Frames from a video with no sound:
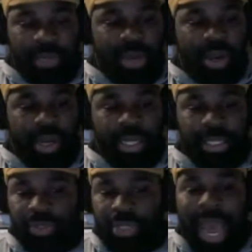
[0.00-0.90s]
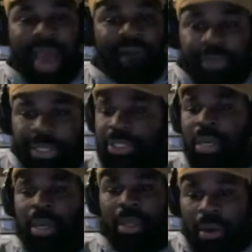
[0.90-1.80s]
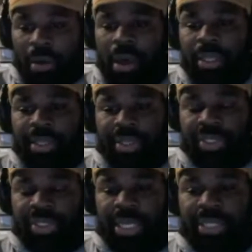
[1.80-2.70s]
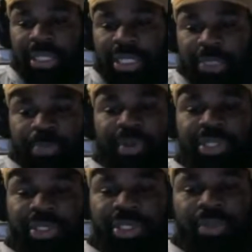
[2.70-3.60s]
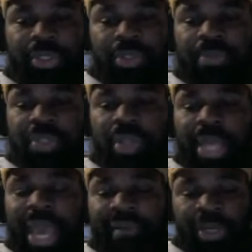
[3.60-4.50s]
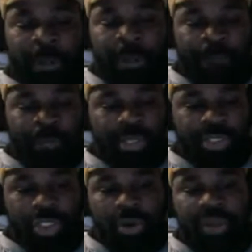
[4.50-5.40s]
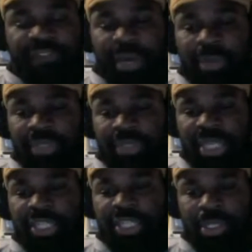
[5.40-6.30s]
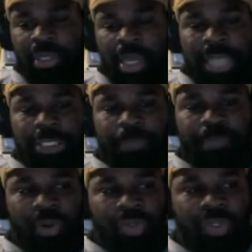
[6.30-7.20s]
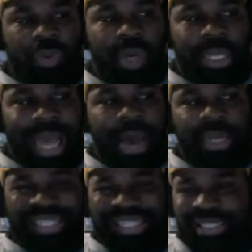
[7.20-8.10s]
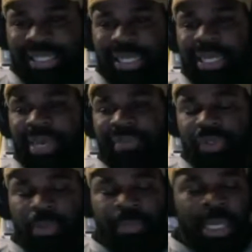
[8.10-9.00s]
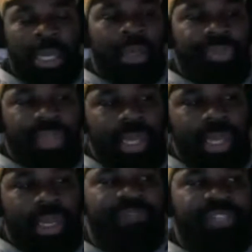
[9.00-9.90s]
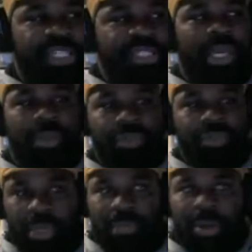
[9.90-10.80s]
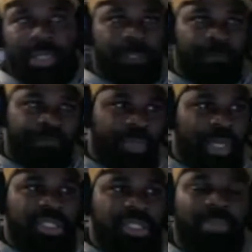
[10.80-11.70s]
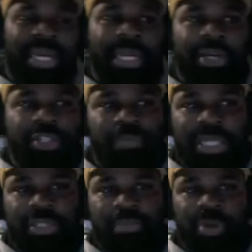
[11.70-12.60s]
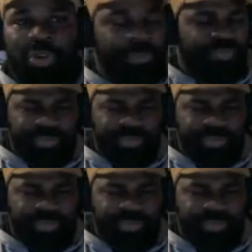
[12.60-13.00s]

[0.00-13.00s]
Americans, Africans, like all of these things, and expose your children to them so they have a sturdy foundation, as opposed to allowing Disney to give it to them. Then, if Disney, DreamWorks, somebody else makes a movie,